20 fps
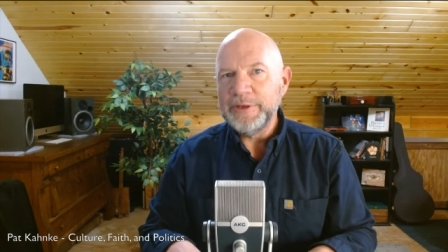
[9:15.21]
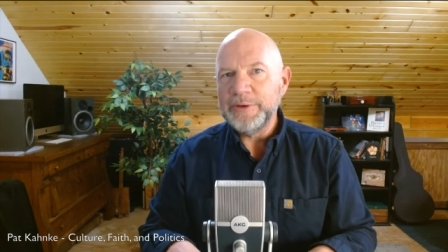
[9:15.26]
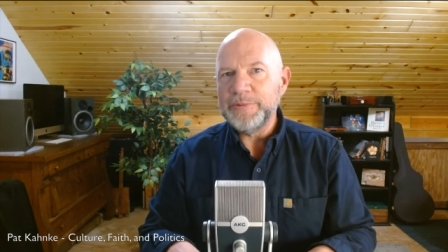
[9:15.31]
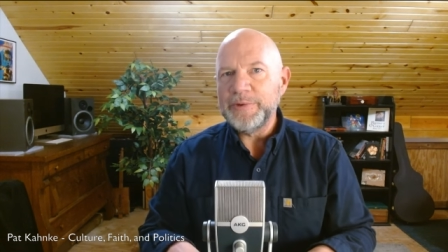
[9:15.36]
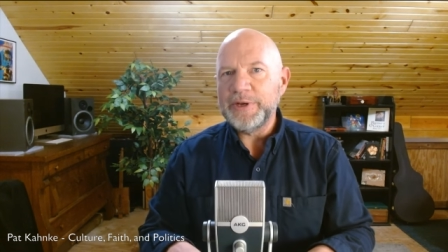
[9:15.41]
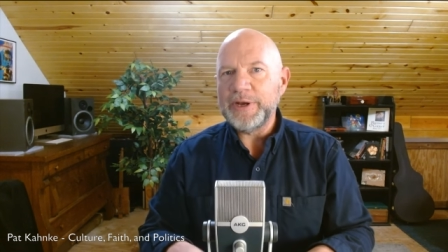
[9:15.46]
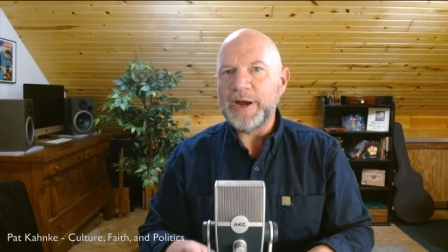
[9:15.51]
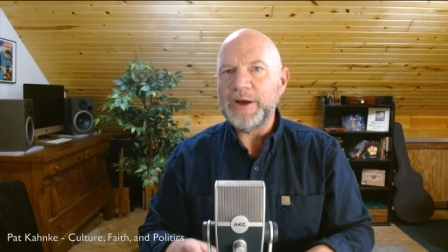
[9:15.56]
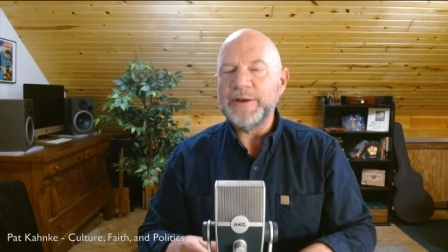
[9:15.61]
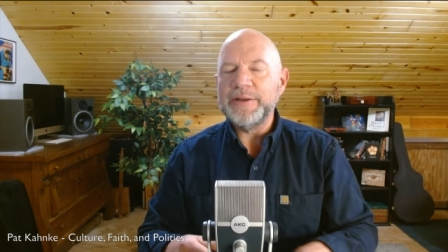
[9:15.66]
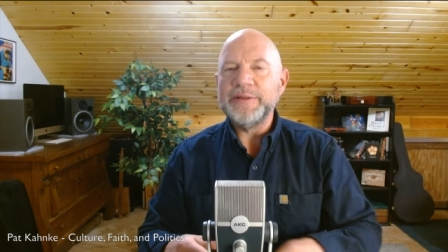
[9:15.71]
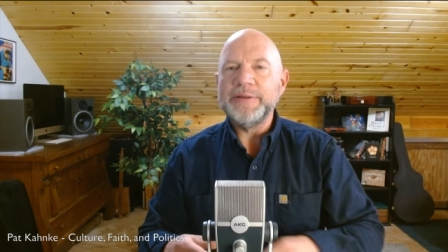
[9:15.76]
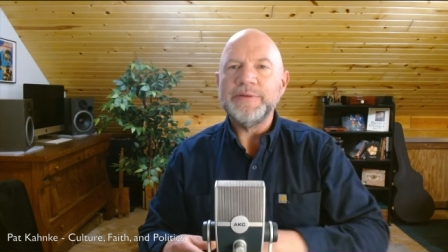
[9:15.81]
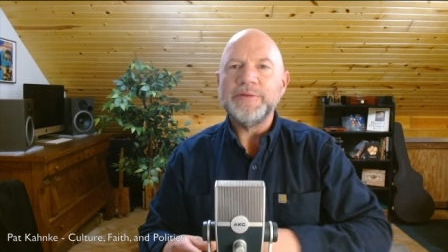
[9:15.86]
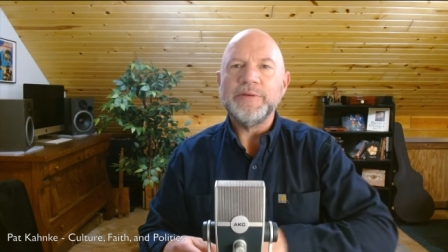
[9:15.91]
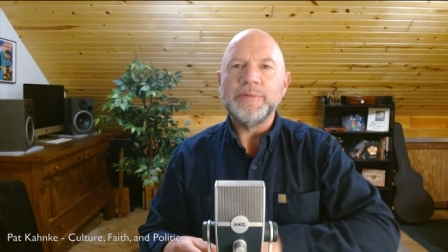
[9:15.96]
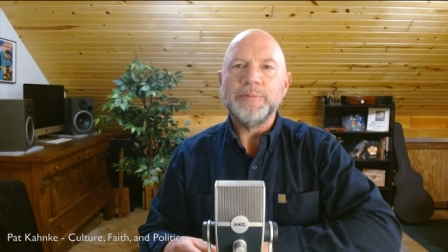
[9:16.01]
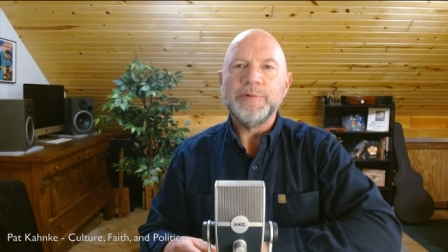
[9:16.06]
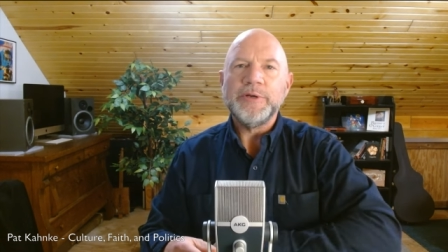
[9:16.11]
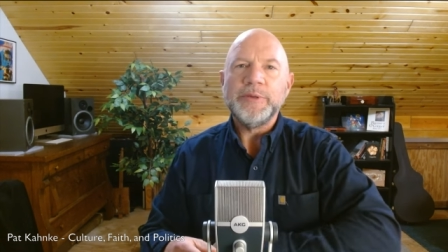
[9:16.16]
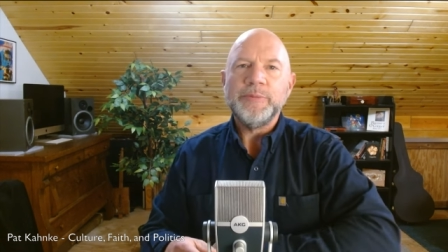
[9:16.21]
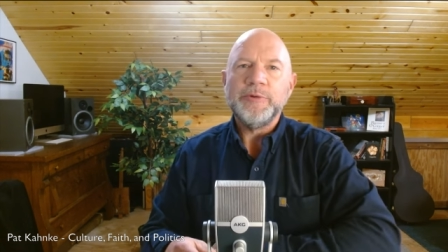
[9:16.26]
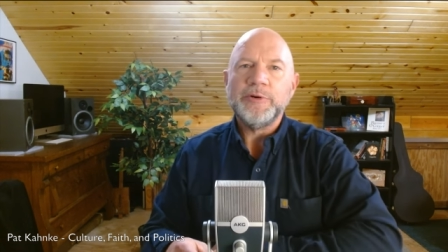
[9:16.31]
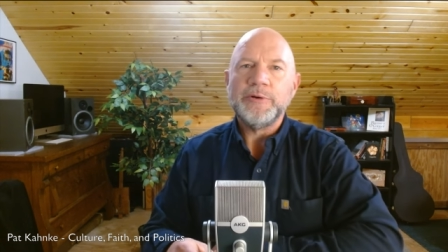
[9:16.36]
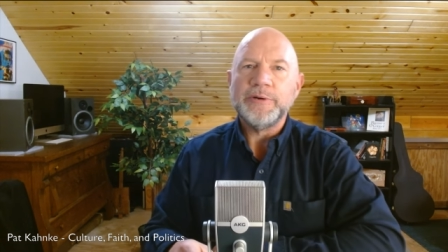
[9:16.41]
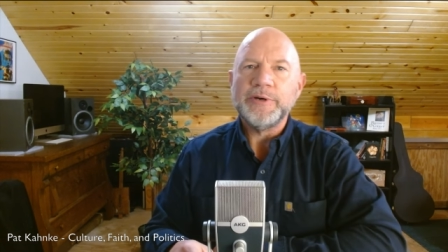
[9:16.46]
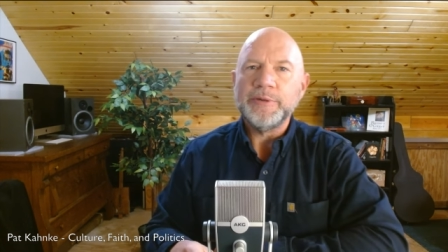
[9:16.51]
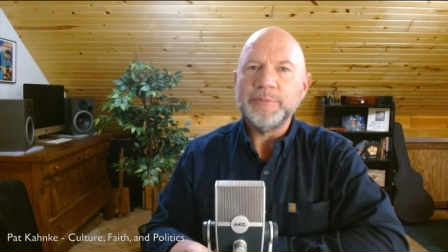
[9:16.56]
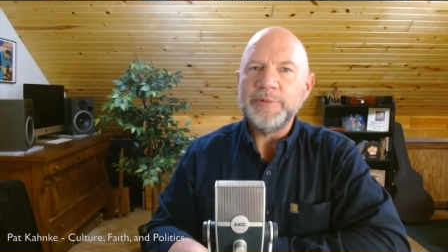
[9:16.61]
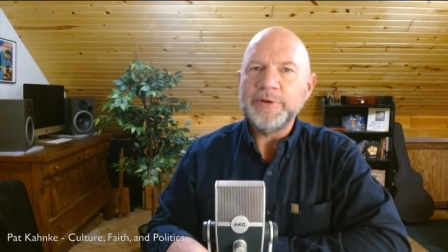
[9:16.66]
regarding the Supreme
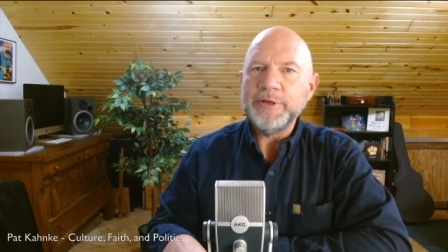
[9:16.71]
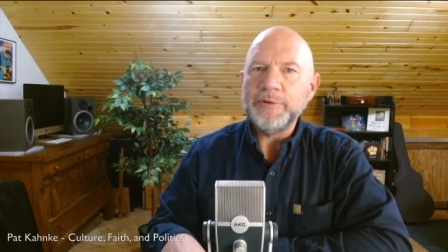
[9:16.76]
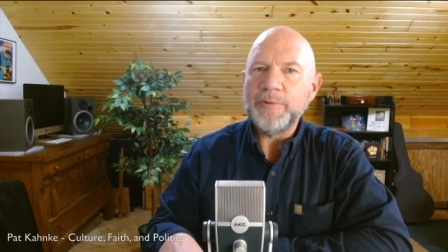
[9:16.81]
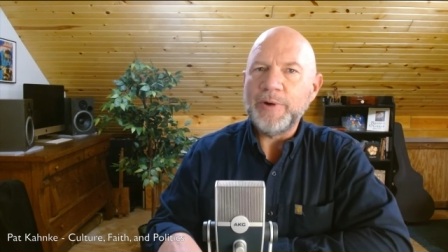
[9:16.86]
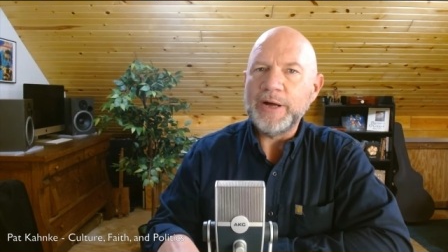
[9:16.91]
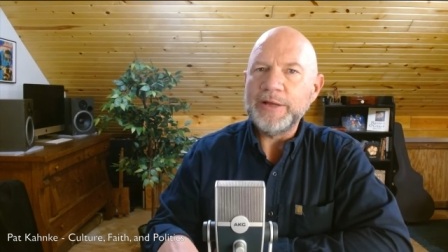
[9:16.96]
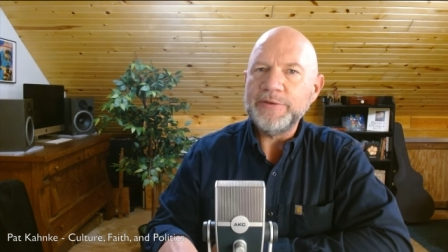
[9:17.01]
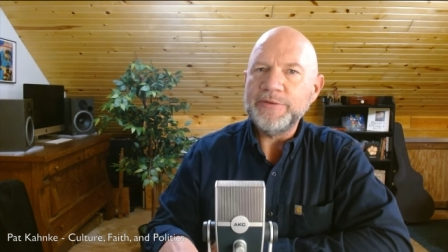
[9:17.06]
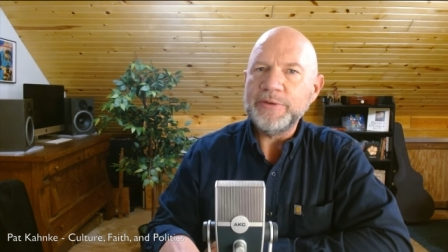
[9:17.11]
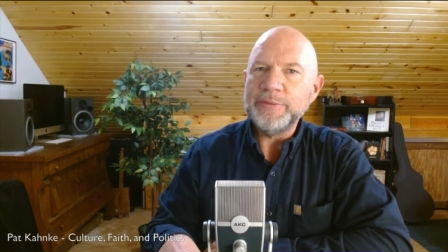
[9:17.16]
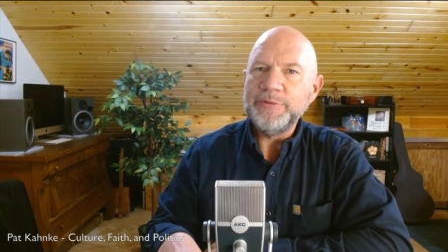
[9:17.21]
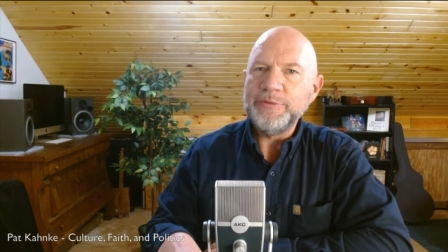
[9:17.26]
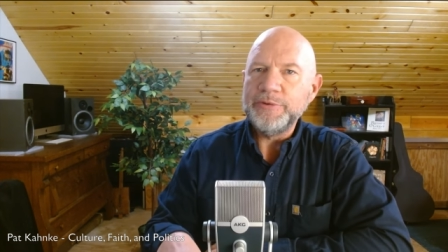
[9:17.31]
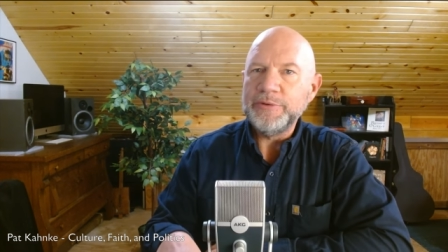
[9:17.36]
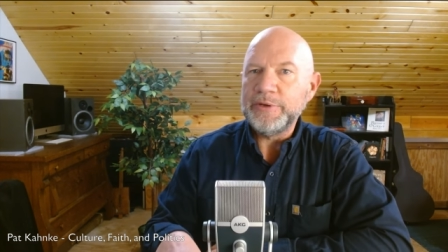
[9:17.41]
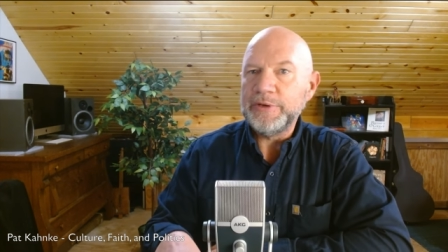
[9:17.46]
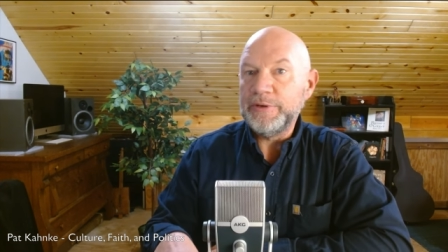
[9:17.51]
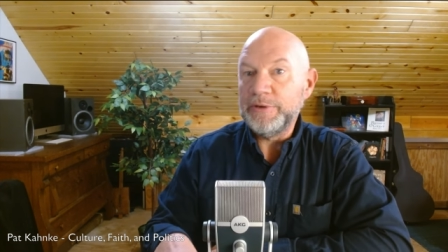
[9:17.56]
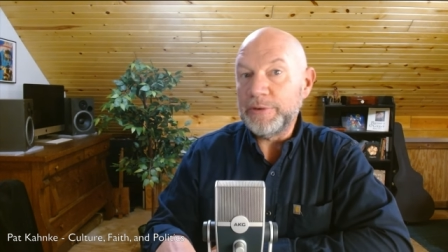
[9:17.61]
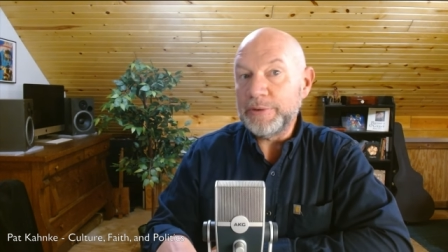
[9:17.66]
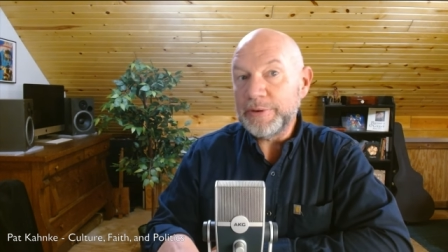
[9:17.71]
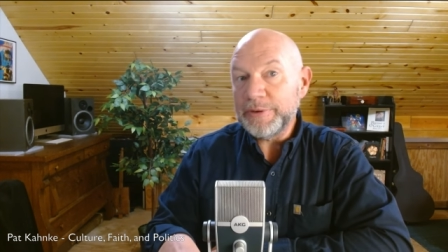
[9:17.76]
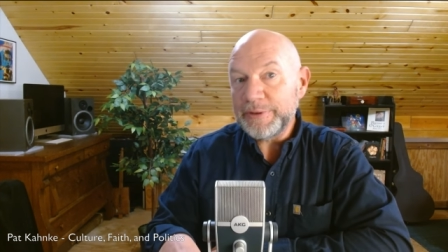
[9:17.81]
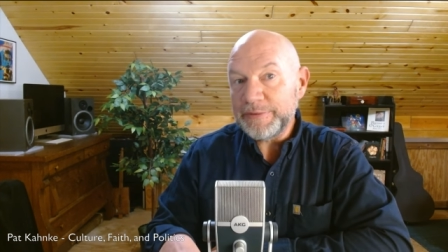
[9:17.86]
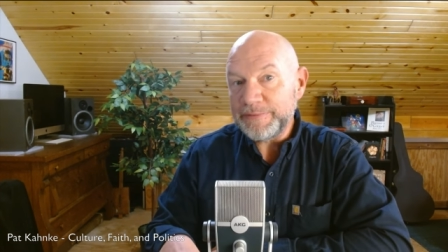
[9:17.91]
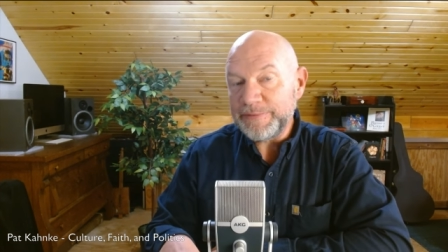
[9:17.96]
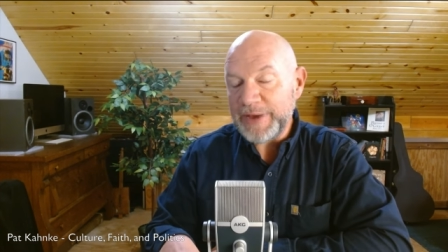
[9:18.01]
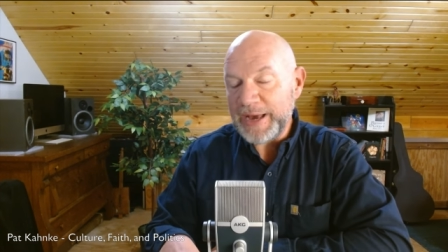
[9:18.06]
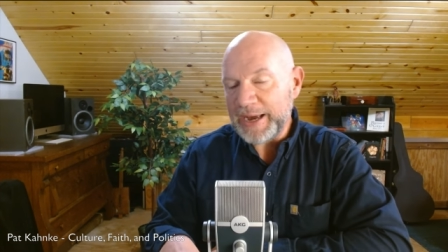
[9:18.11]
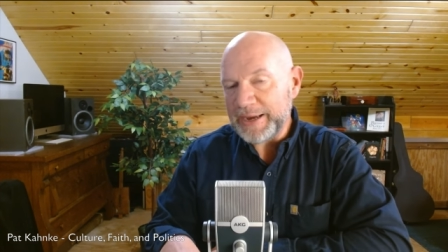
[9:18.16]
Court, but he wants them to ignore
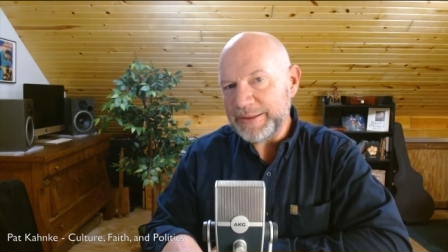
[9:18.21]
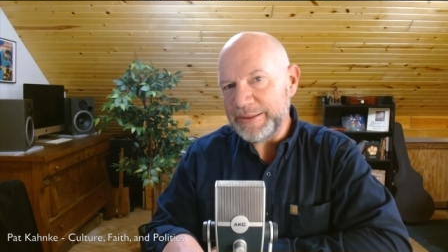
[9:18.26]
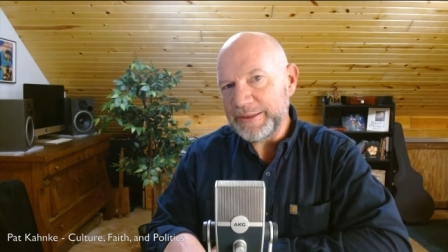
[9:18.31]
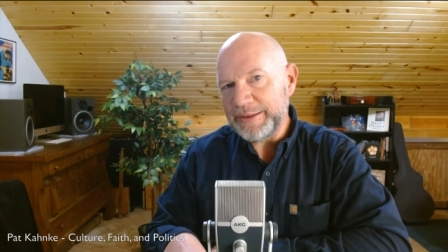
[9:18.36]
the fact